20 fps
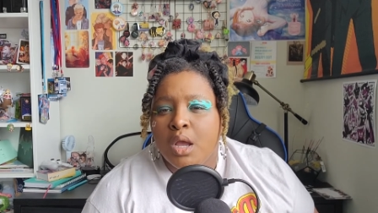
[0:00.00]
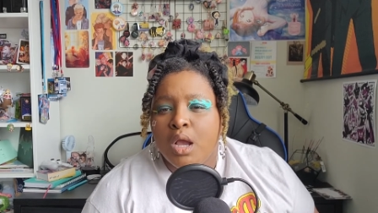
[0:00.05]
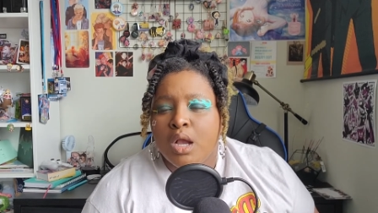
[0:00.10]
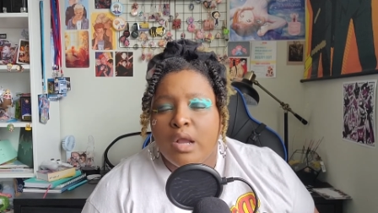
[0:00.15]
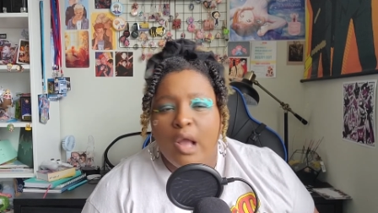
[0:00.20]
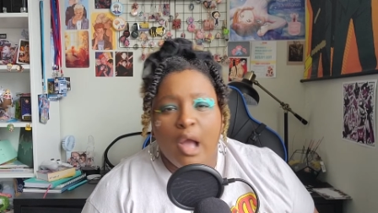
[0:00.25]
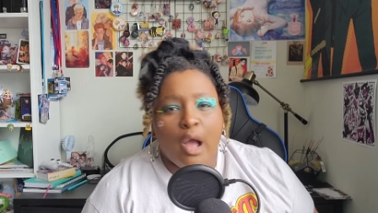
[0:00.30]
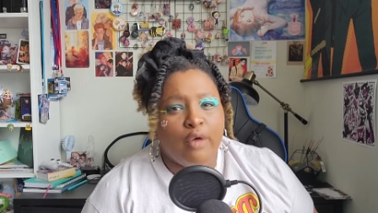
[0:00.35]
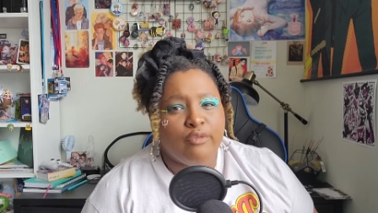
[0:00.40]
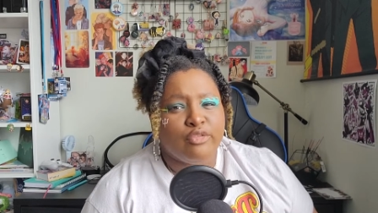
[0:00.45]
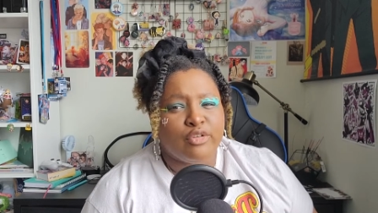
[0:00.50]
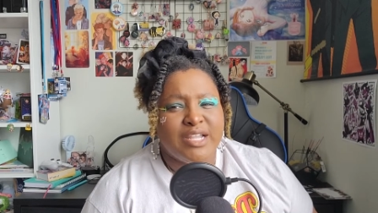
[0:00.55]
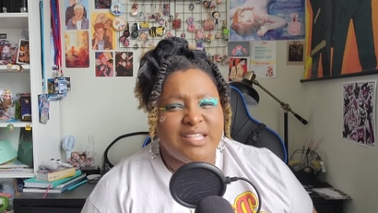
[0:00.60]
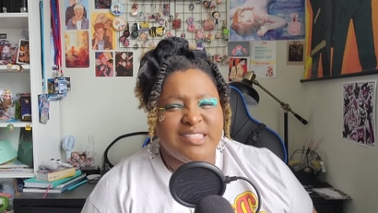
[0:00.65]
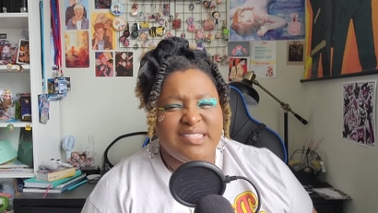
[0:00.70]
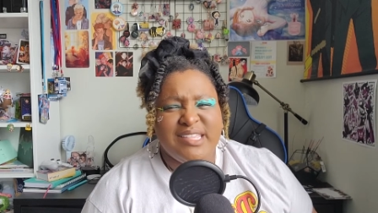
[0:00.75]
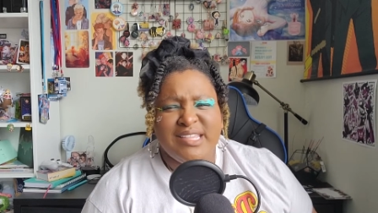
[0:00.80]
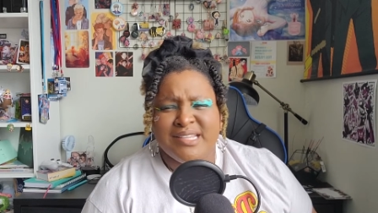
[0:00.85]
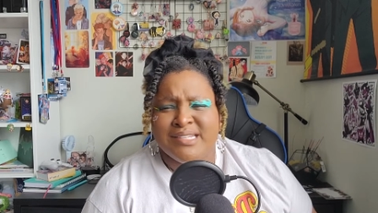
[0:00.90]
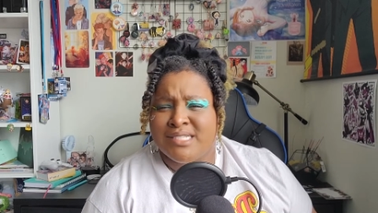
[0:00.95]
covering
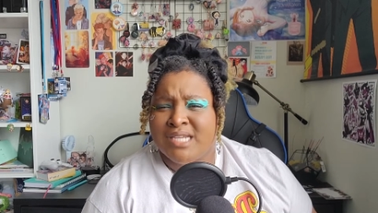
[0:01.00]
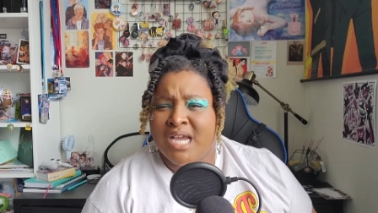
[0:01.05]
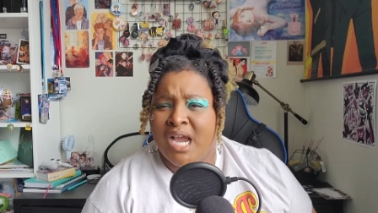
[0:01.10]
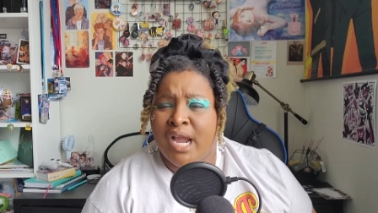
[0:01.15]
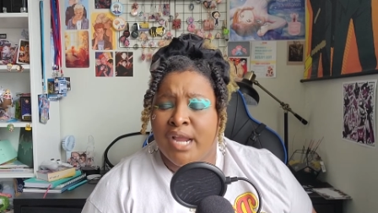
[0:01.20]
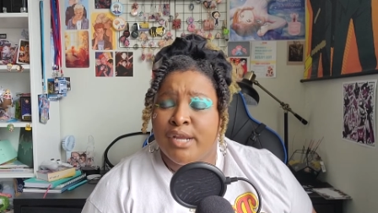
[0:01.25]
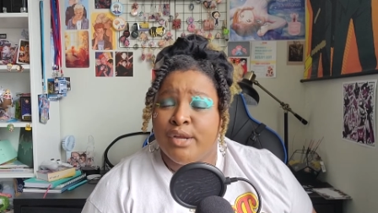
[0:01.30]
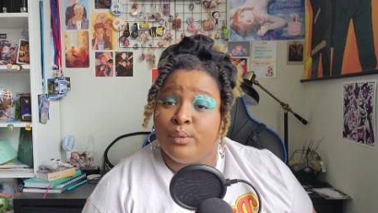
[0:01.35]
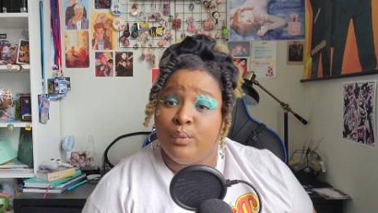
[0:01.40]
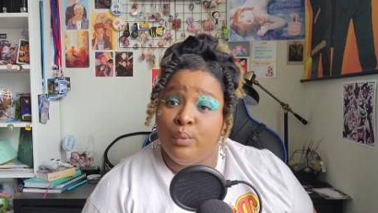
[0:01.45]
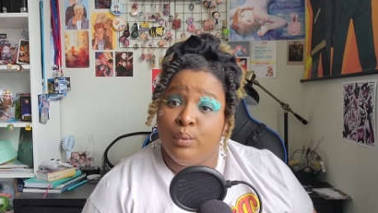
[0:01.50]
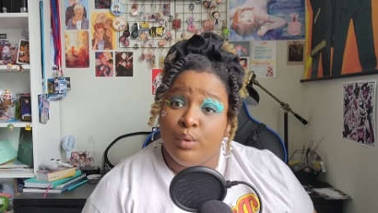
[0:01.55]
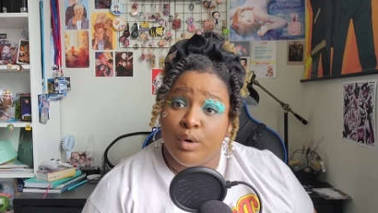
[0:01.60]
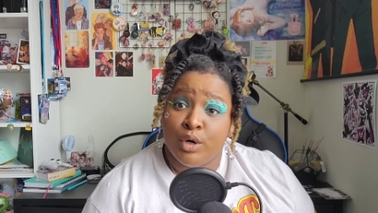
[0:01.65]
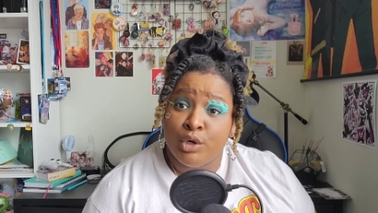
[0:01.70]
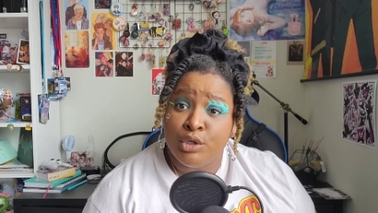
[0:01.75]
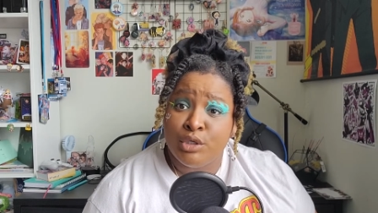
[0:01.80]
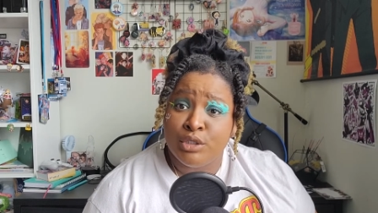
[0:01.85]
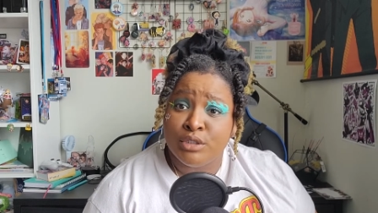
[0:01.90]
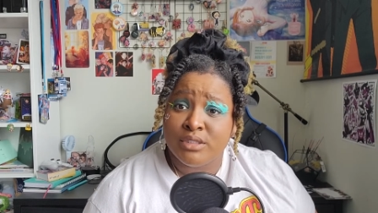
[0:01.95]
the entire
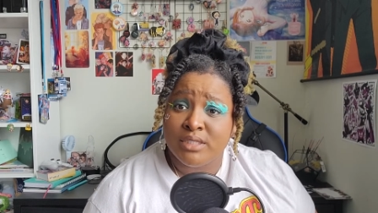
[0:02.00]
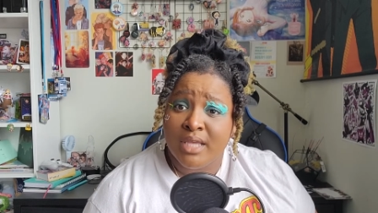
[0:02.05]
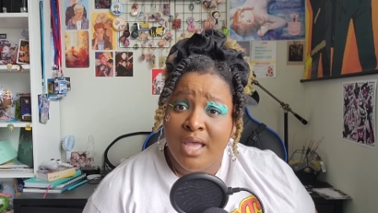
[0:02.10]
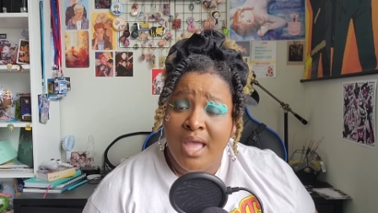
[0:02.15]
world.